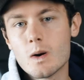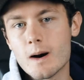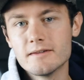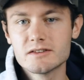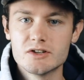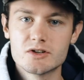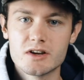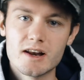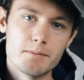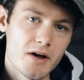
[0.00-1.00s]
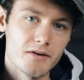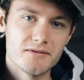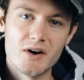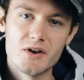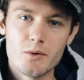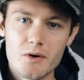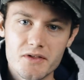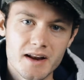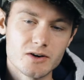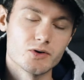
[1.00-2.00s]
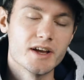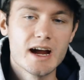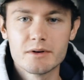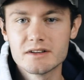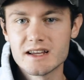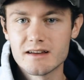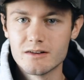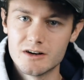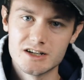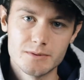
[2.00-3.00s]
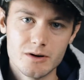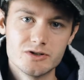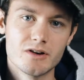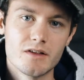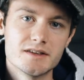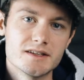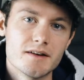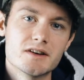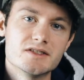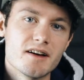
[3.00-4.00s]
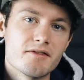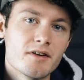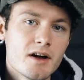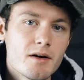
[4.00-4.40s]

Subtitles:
Obviously you could get a better photo with an actual camera, taking a long exposure and all this stuff because you have